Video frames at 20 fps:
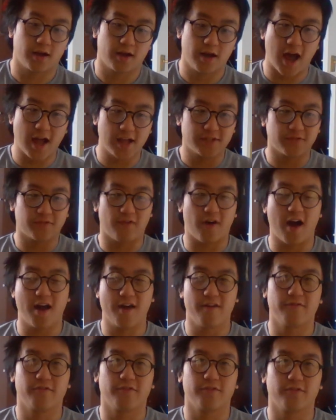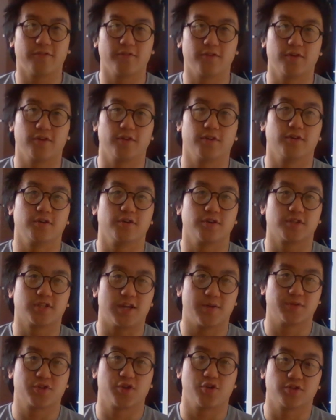9 to 5,
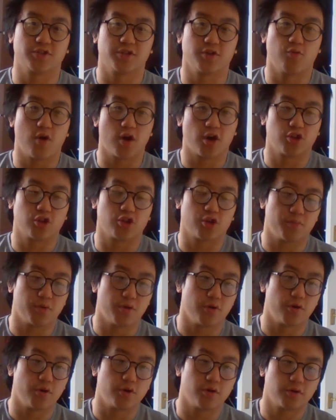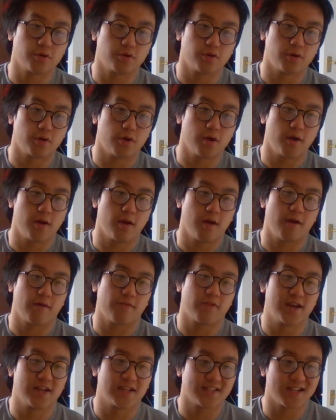cybersecurity, working on the computer.
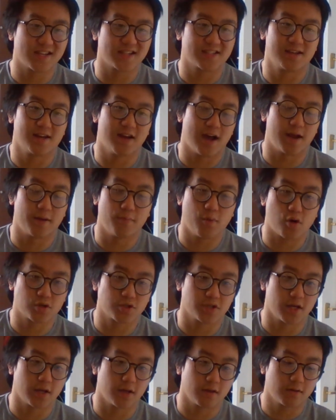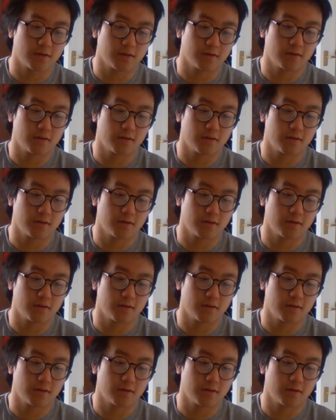Then it's 6 to 9, boxing.